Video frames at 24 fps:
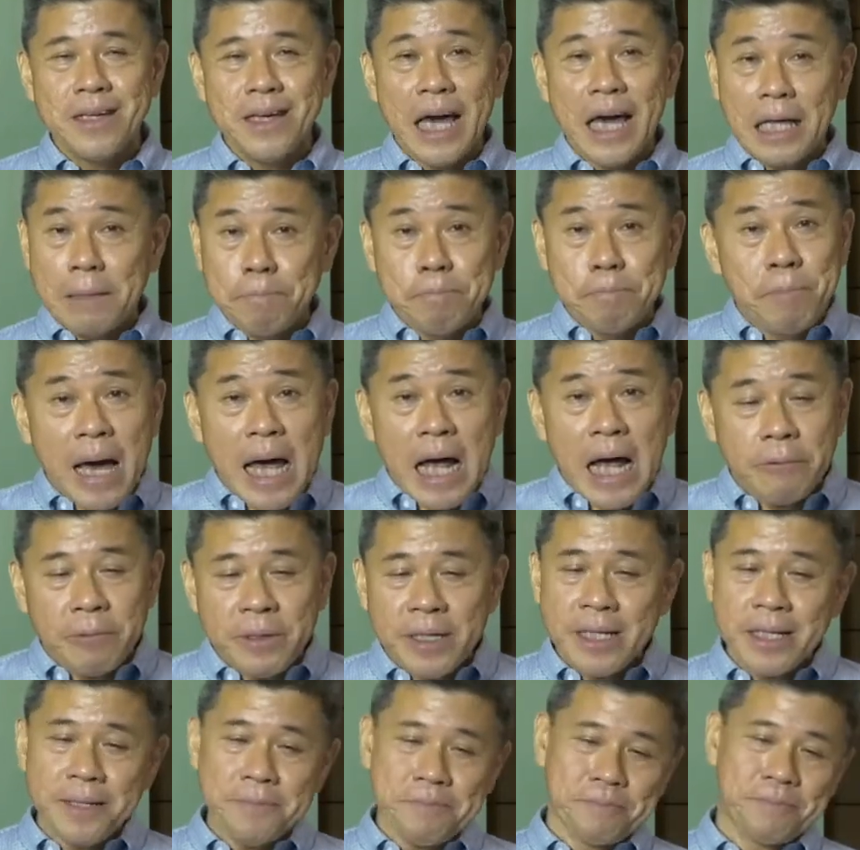And
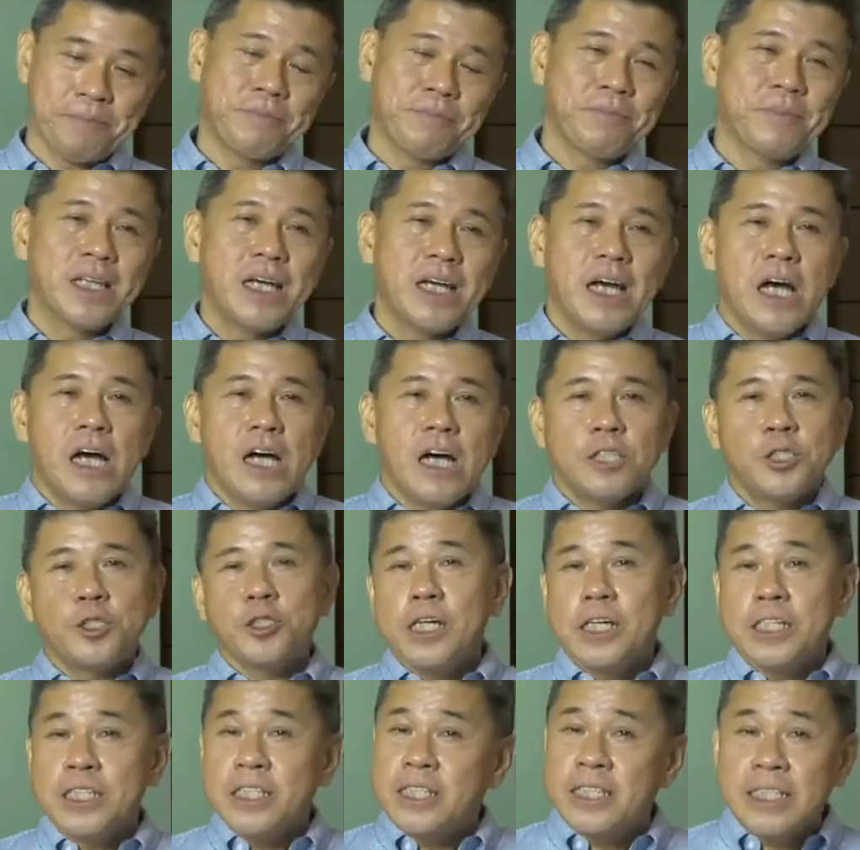Mary,
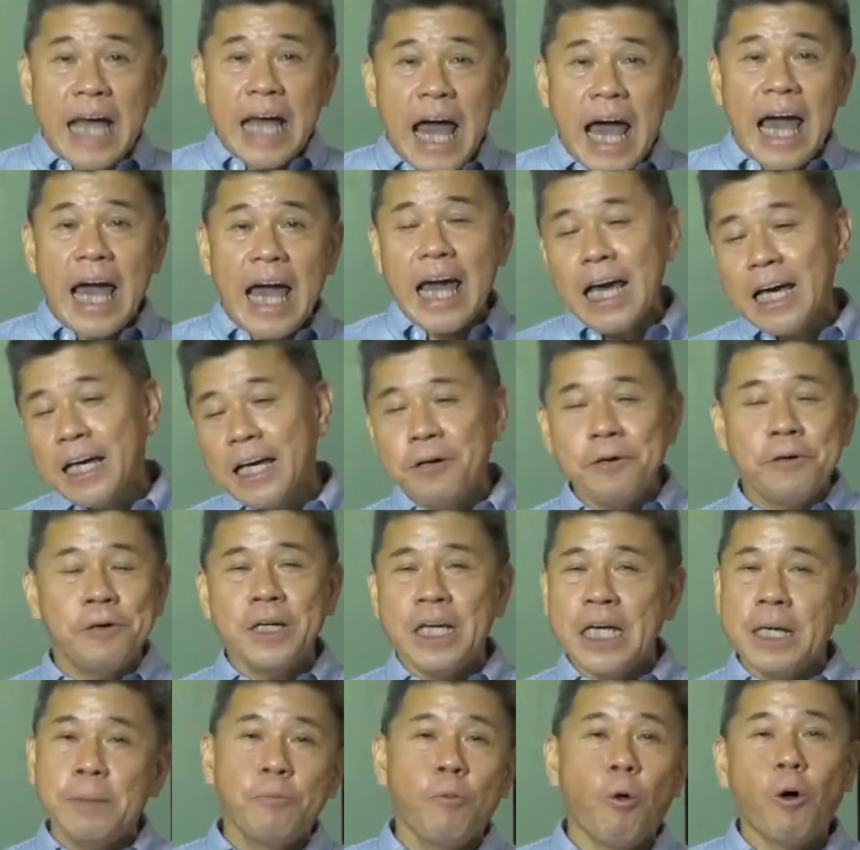she sang her
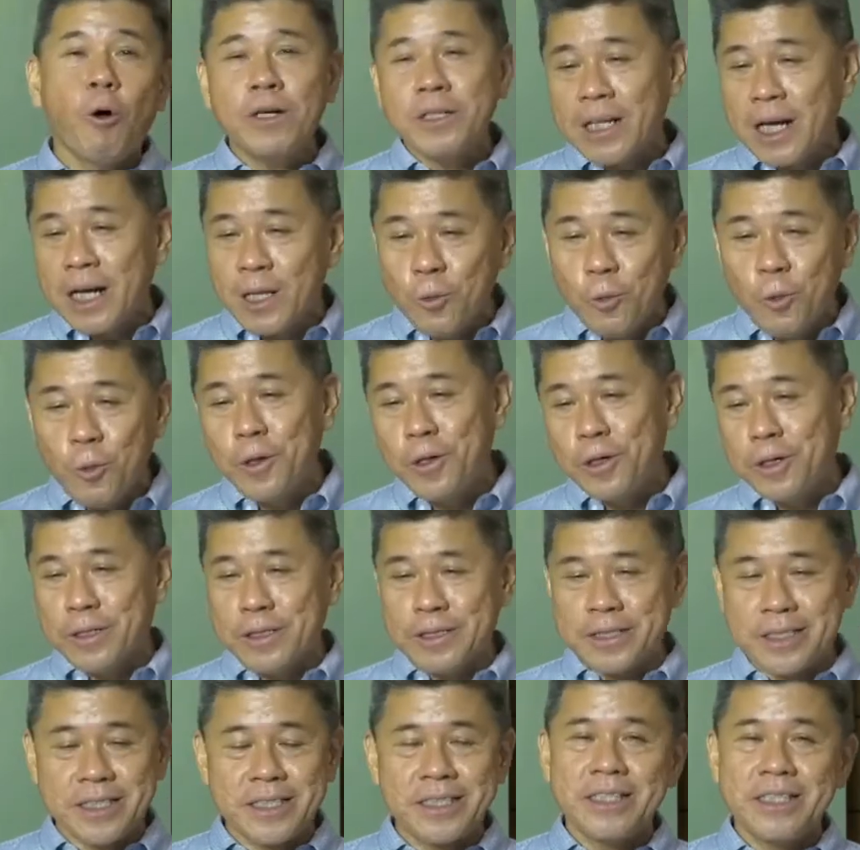immortal
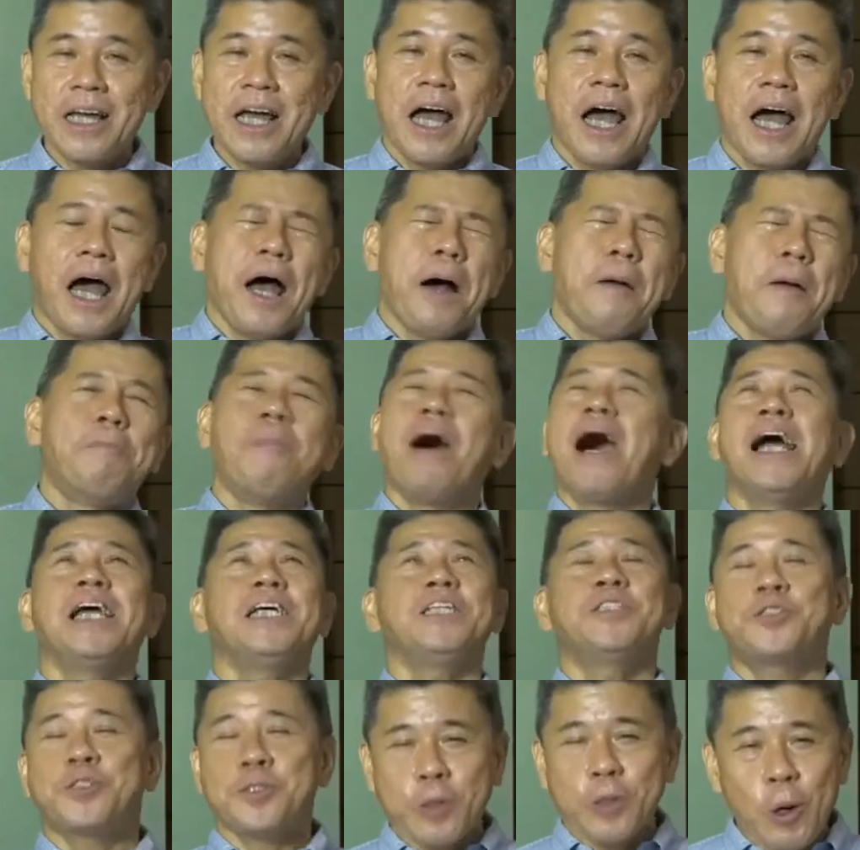words, "My
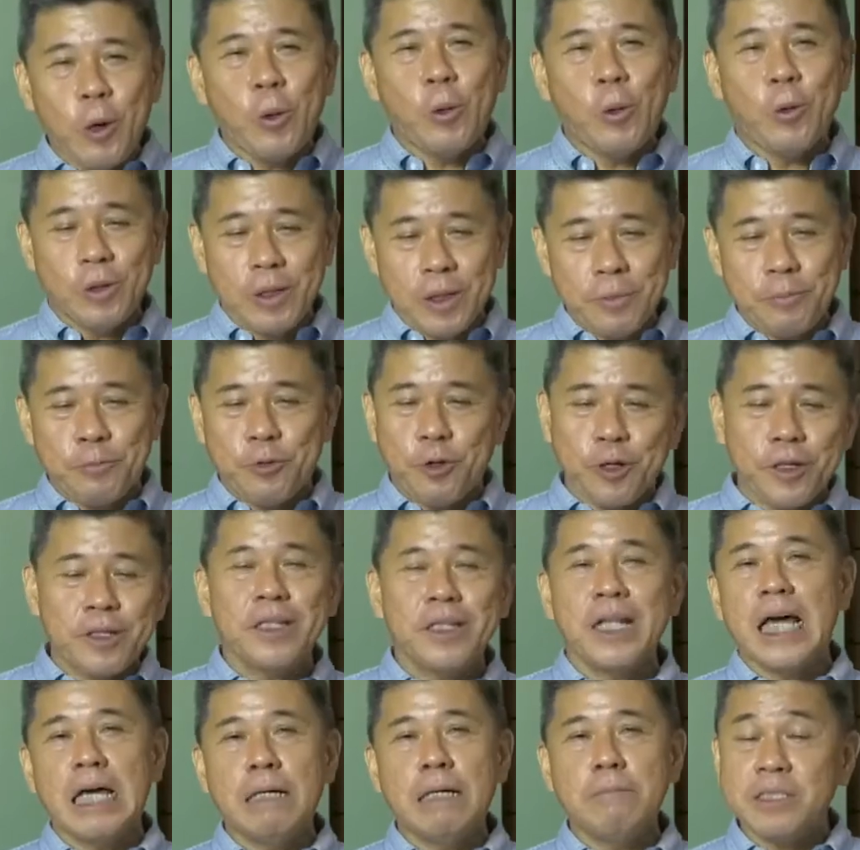soul
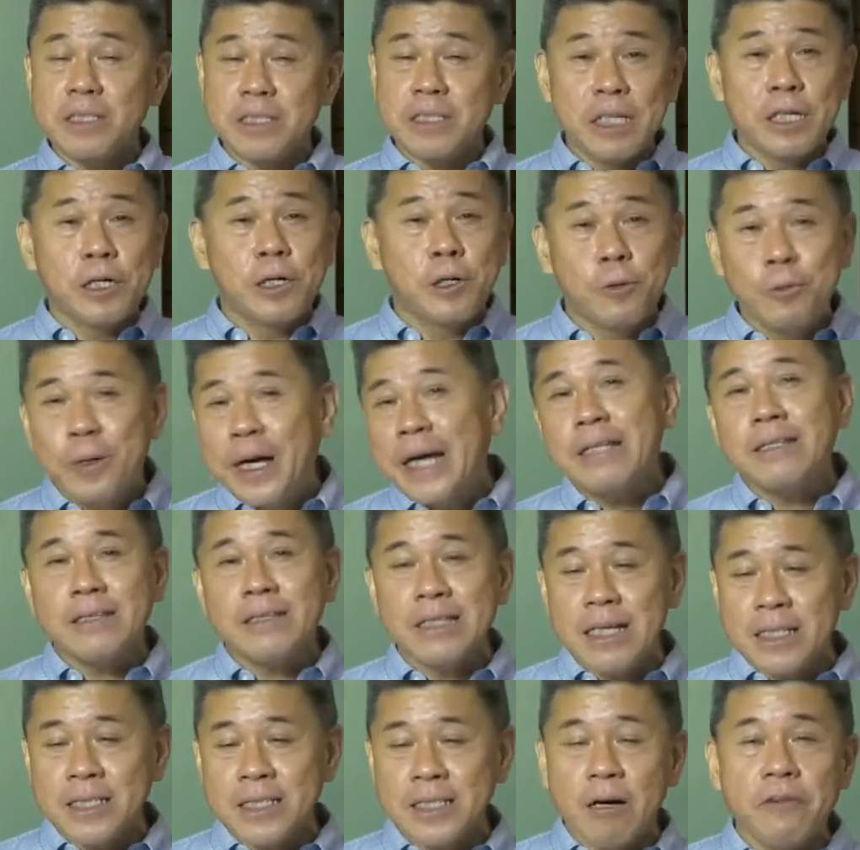proclaims the
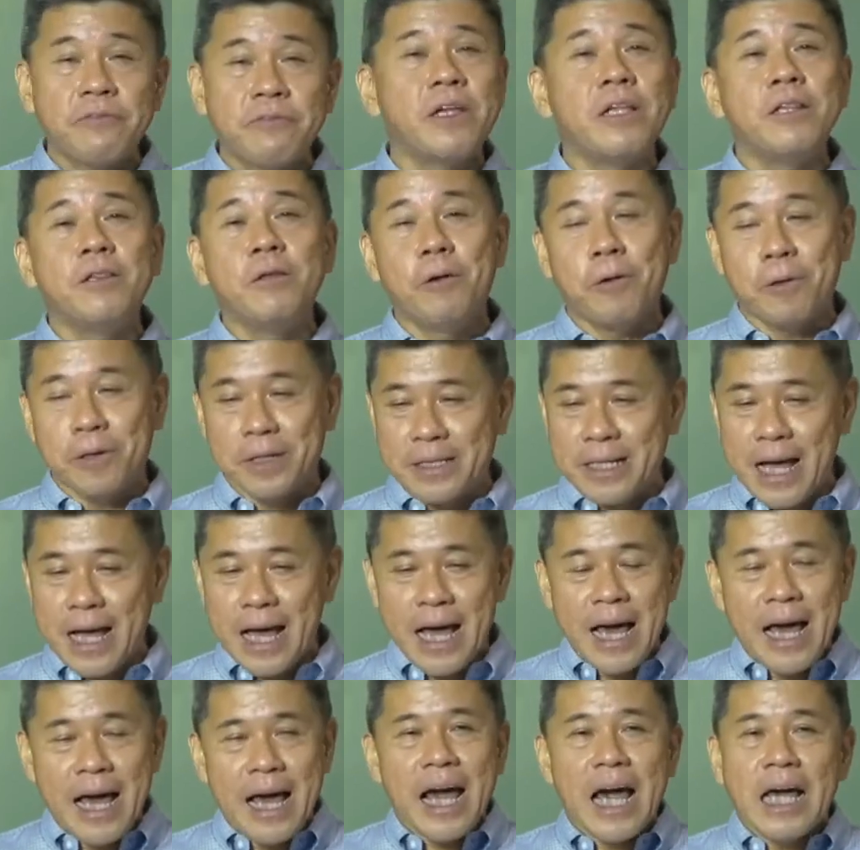greatness of the Lord,
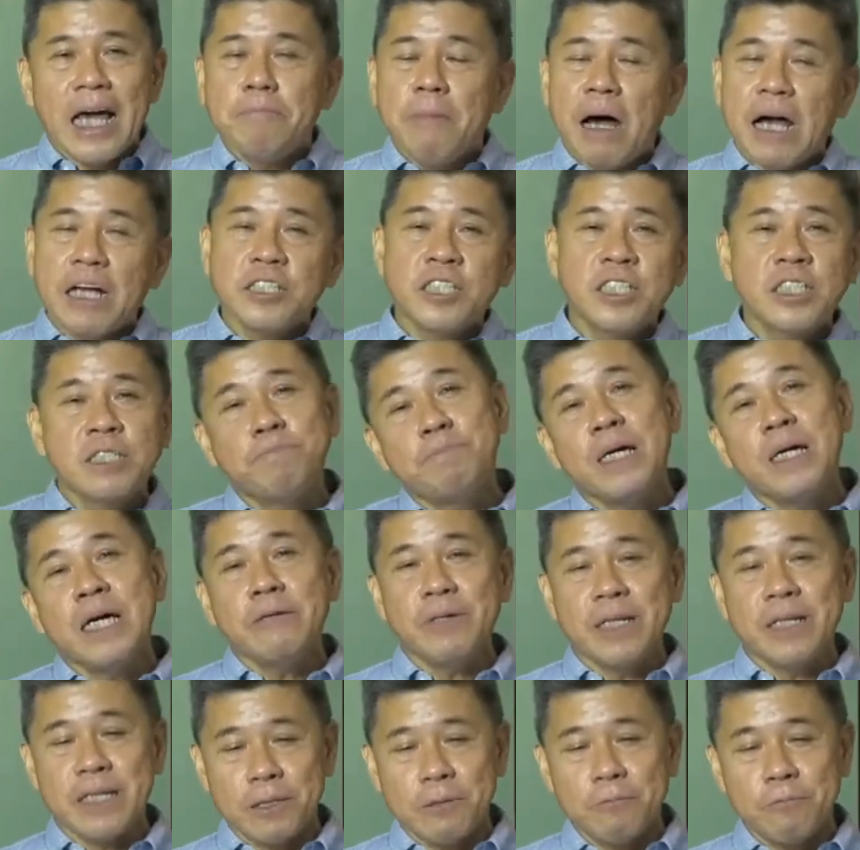and my
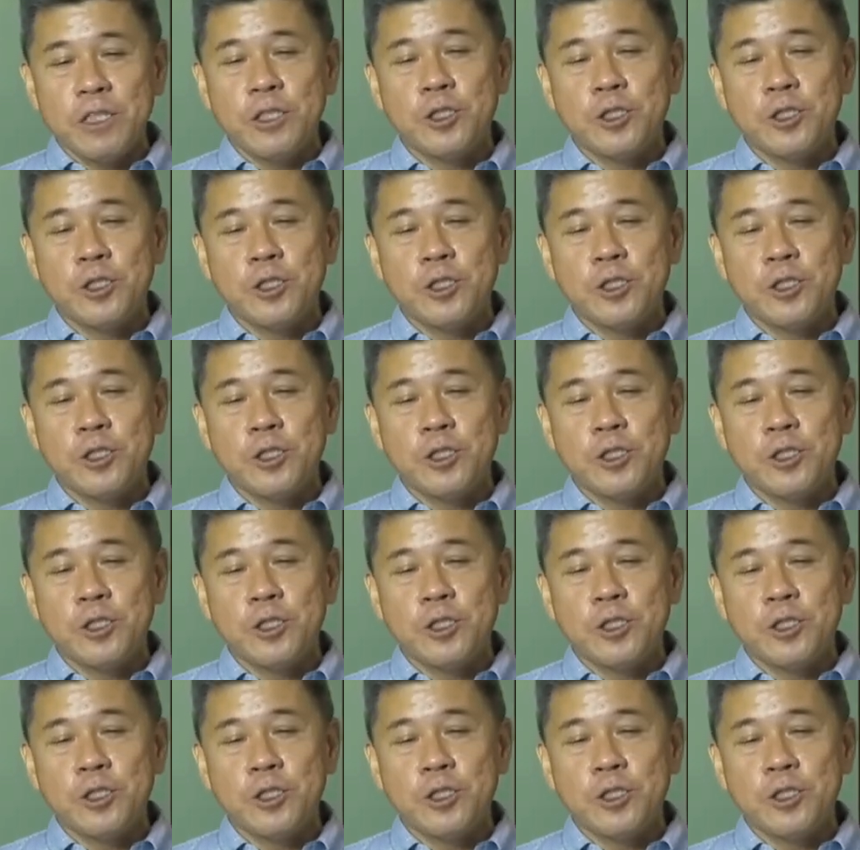spirit